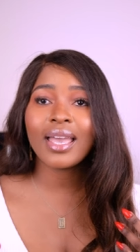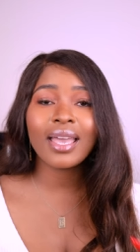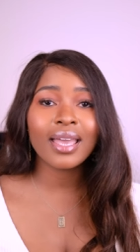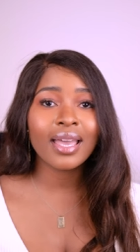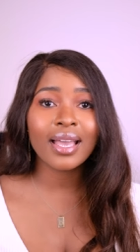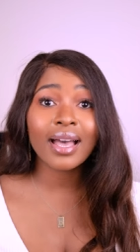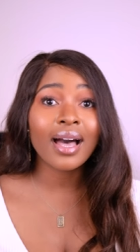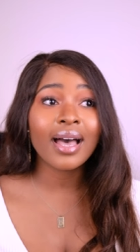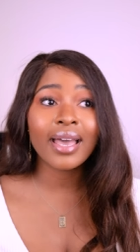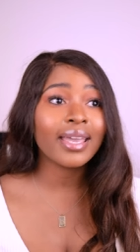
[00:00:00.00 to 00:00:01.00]
a
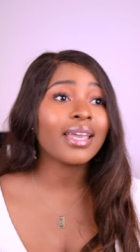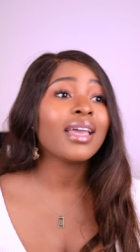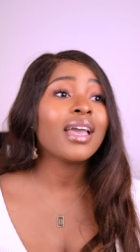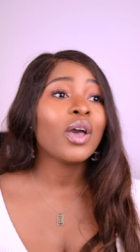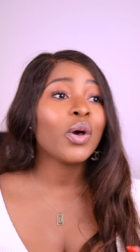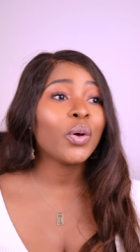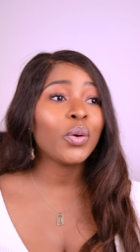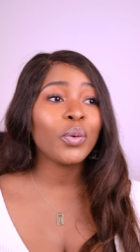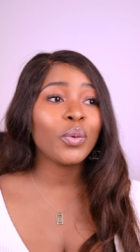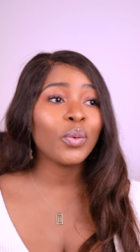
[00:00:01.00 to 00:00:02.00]
guy
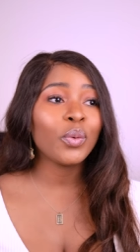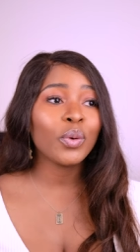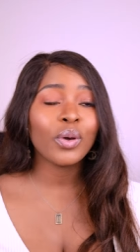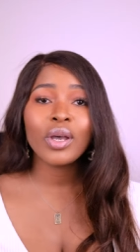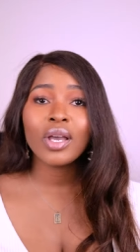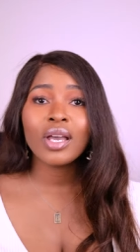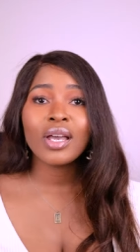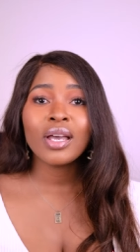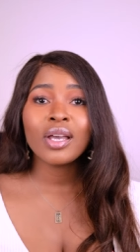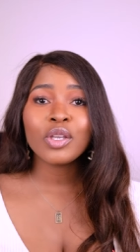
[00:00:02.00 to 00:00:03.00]
who
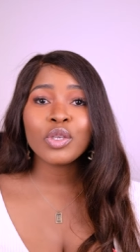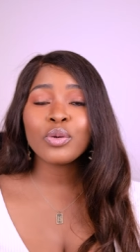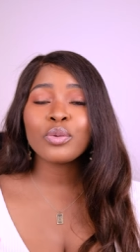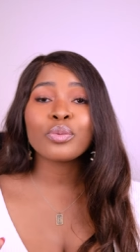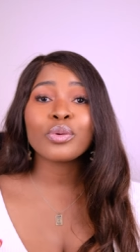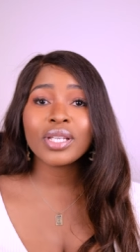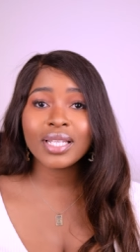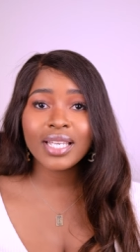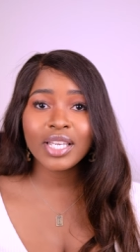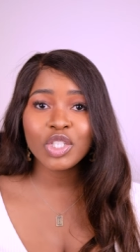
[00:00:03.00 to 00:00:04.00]
you
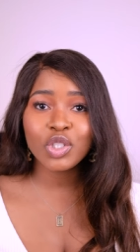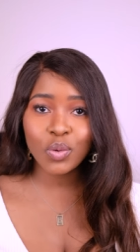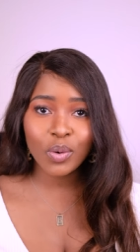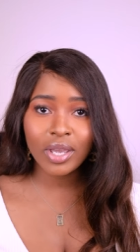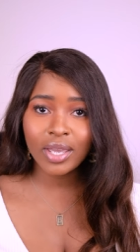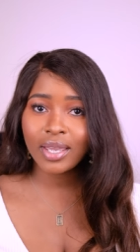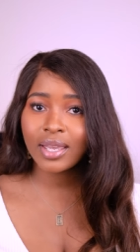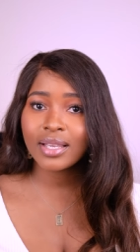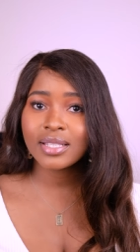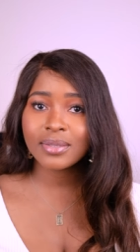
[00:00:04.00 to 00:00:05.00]
really
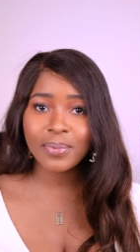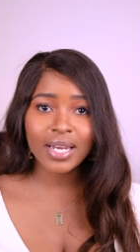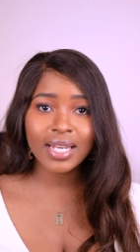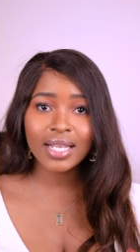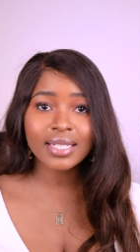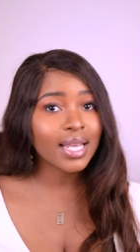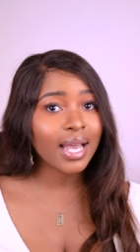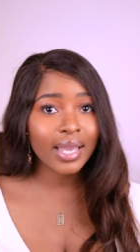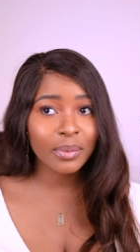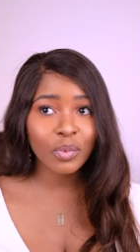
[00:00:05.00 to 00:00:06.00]
enjoy spending
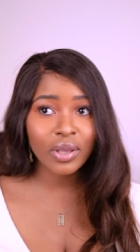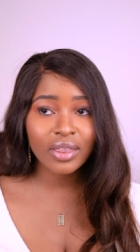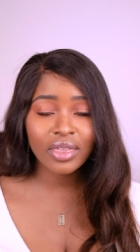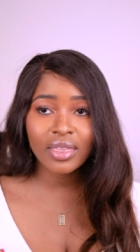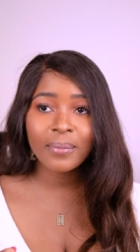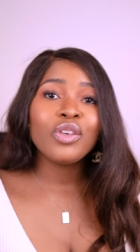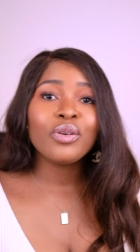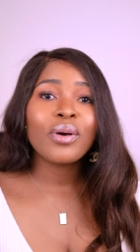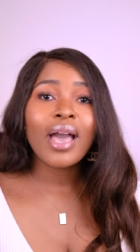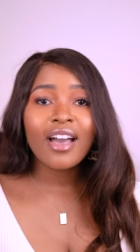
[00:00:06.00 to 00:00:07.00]
time with.
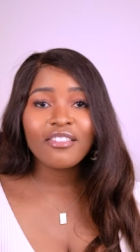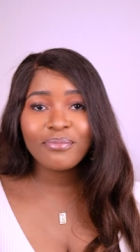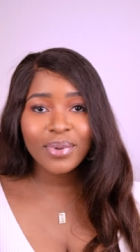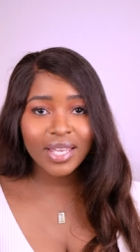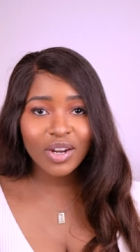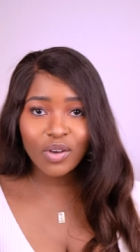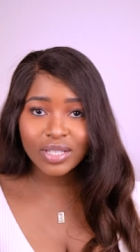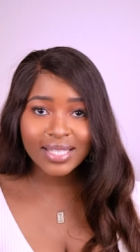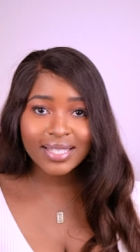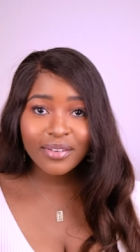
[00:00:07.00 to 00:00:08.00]
You have been
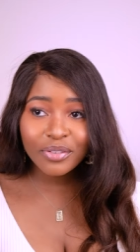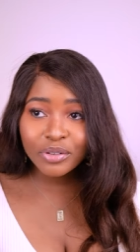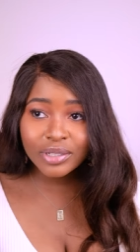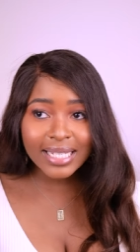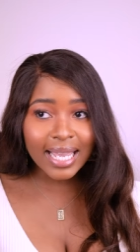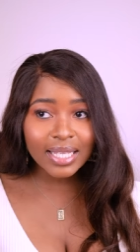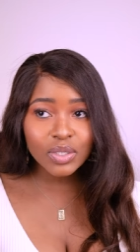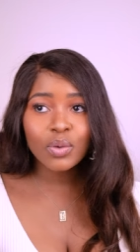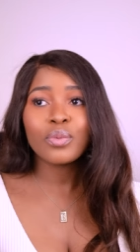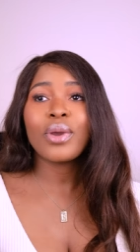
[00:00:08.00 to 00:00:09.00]
on several
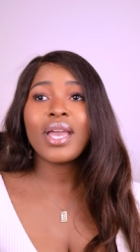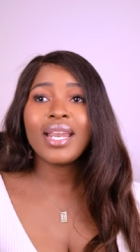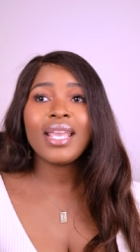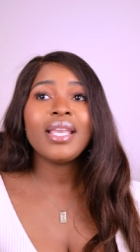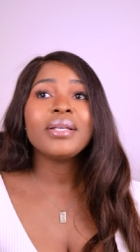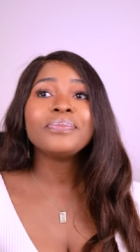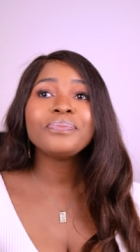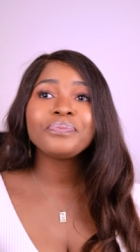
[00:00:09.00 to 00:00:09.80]
dates already.